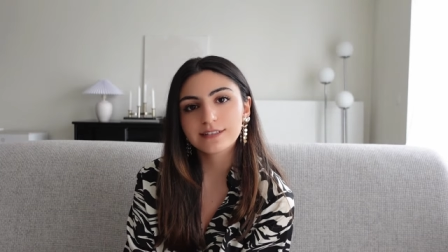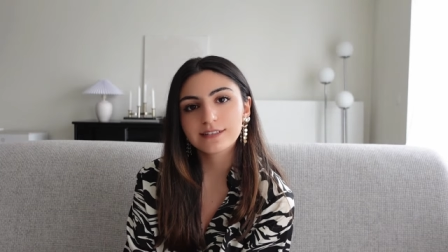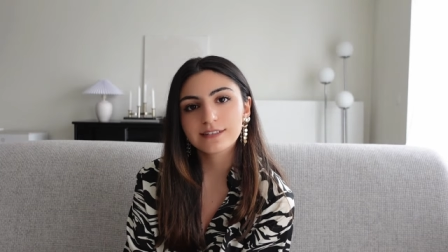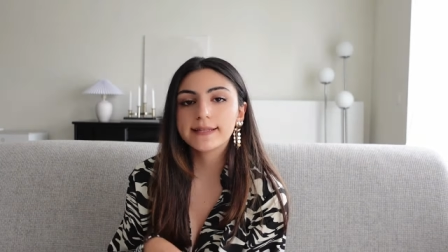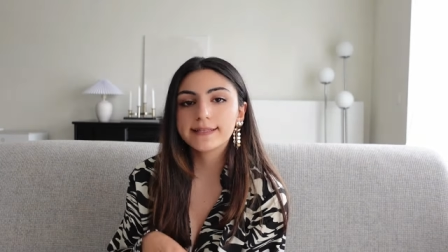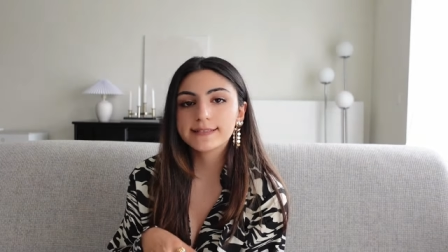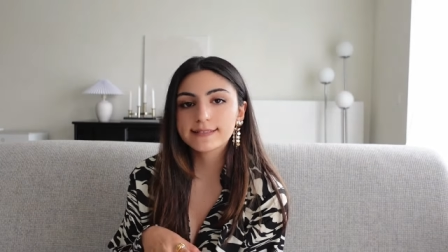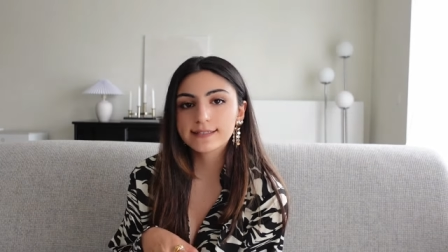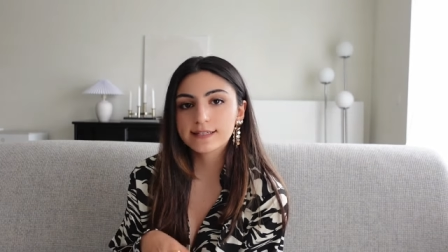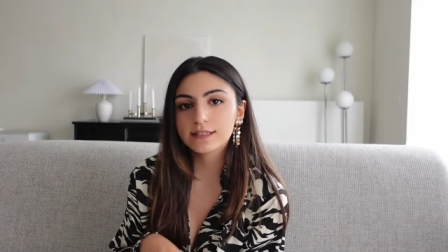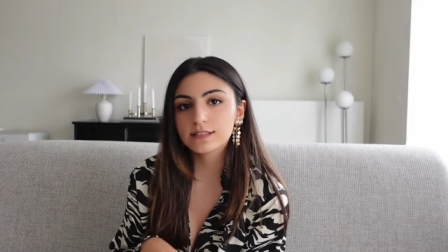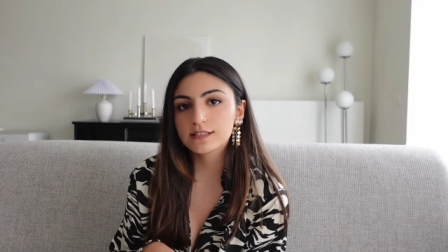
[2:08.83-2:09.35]

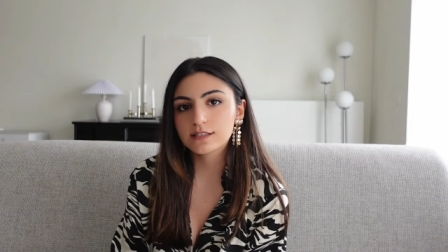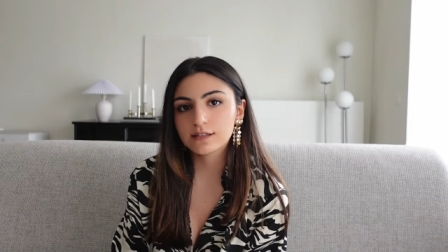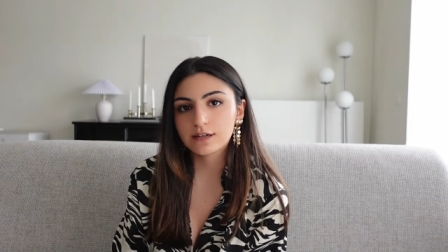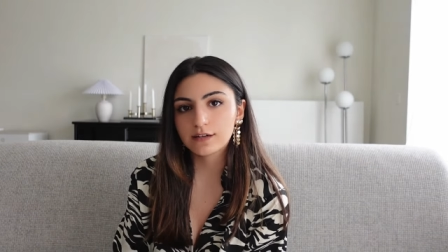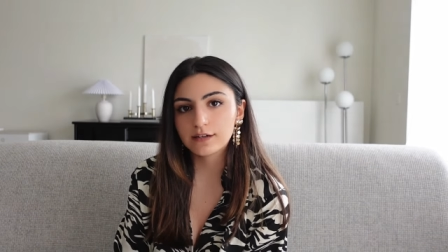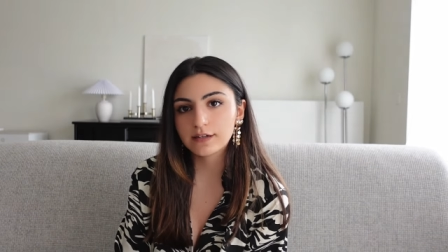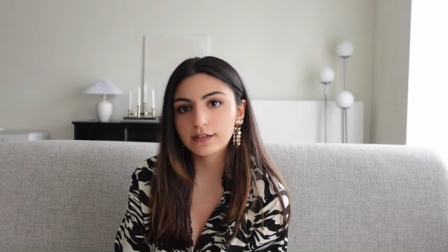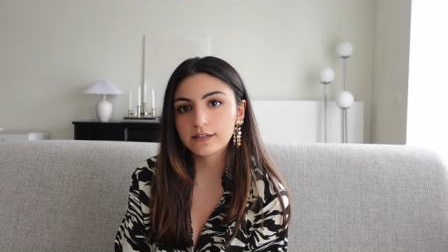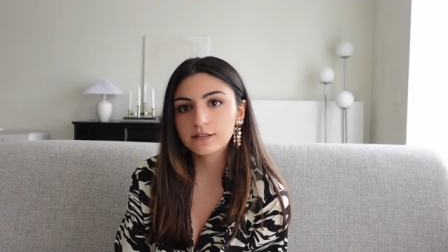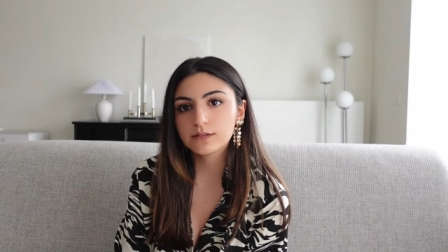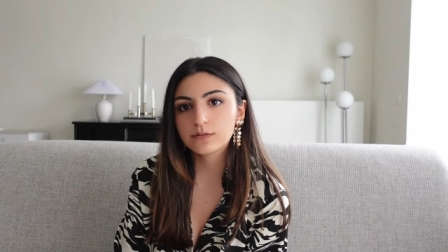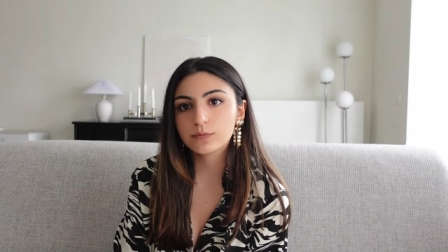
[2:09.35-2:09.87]
Let's get
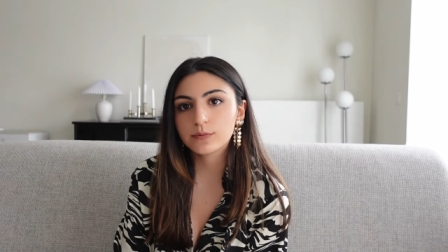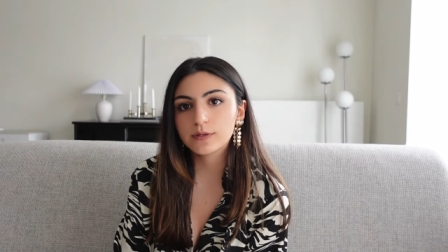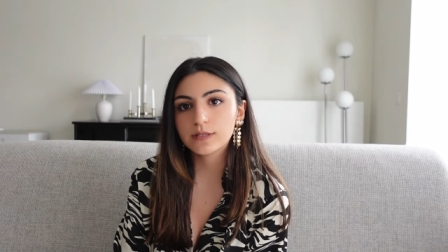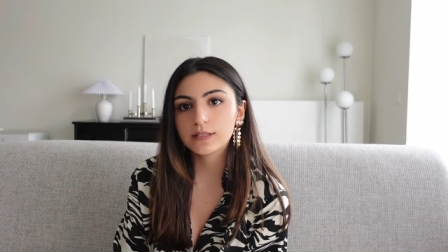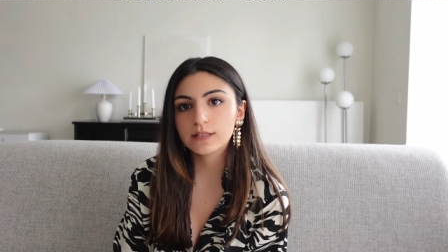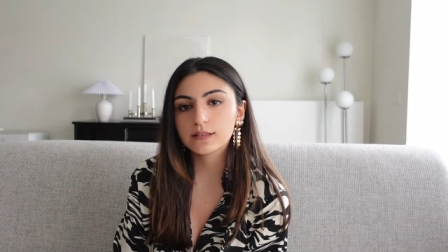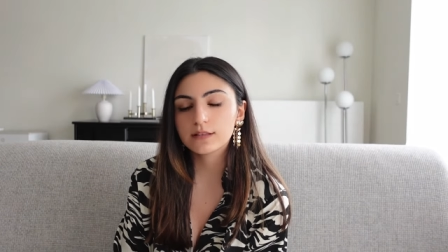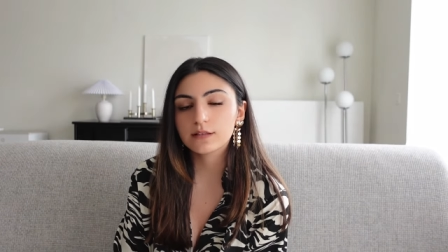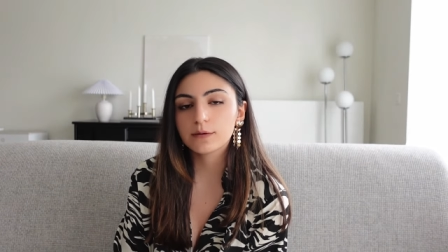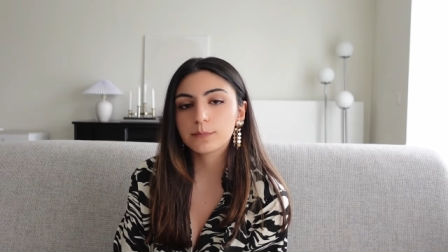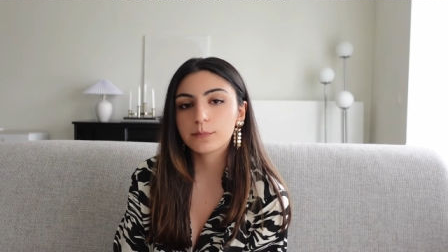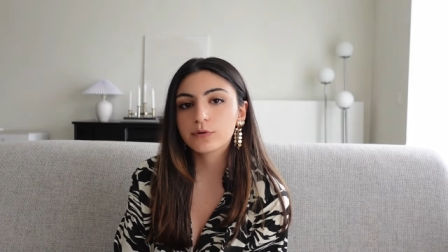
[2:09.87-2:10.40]
started with
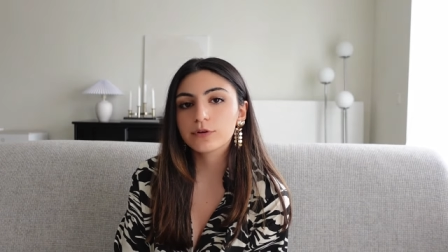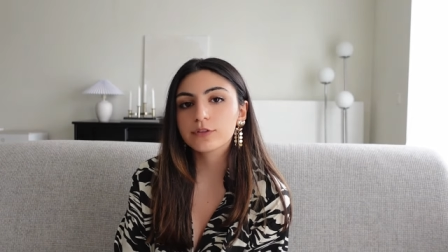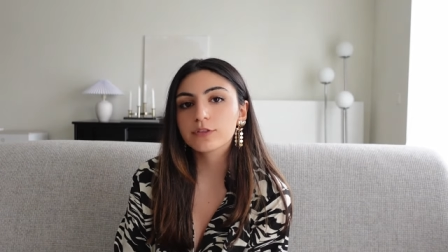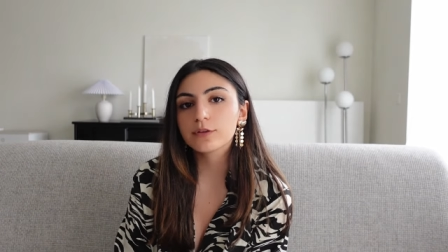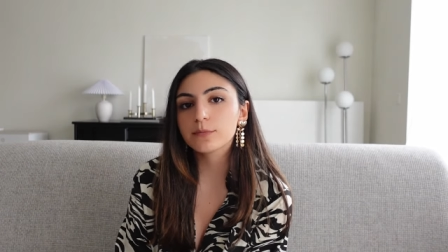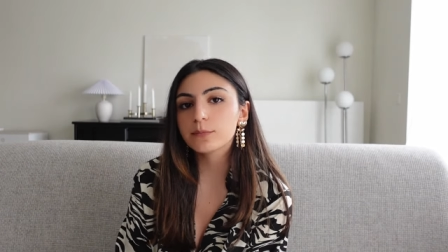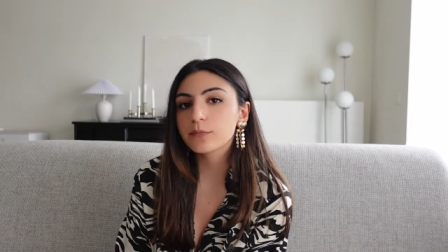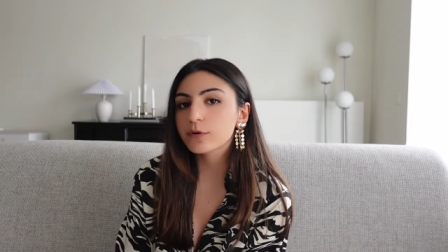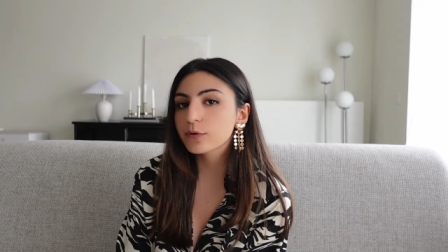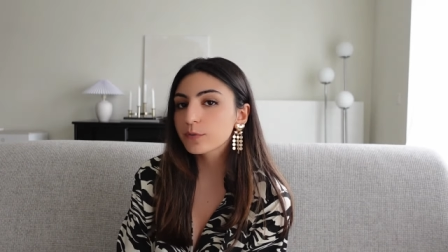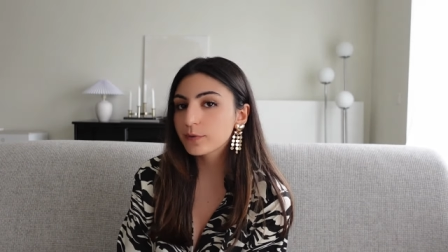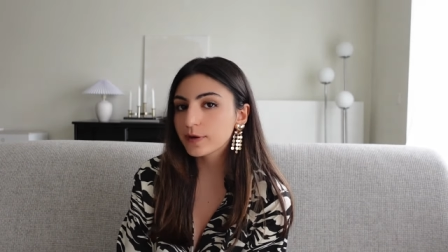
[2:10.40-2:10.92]
point
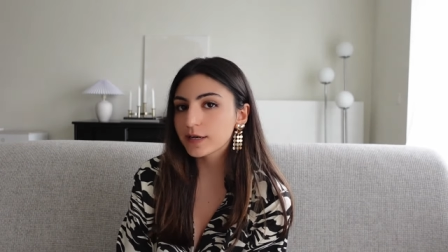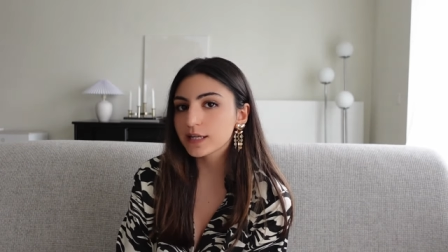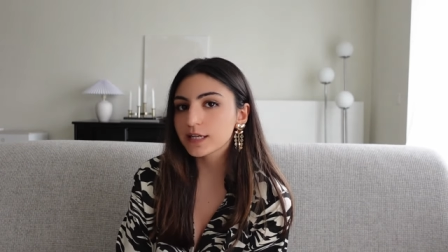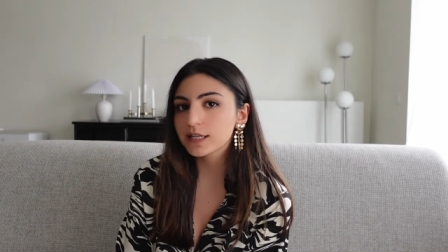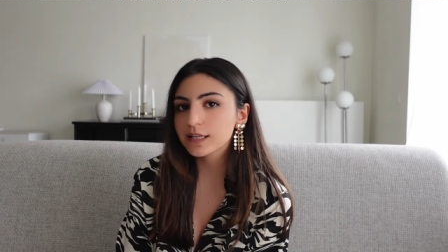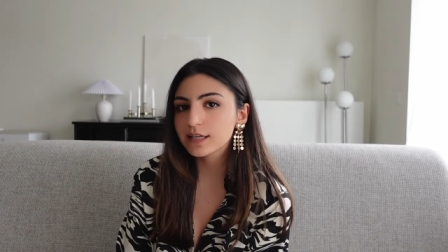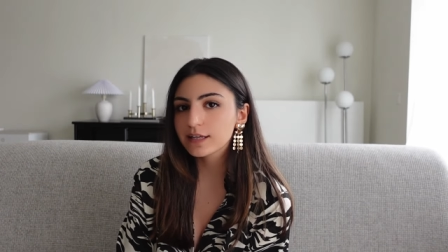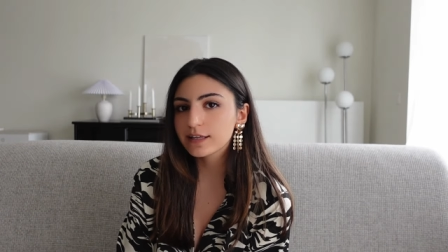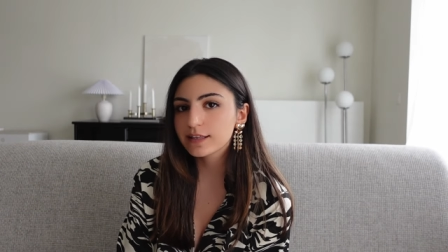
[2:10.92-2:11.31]
number one,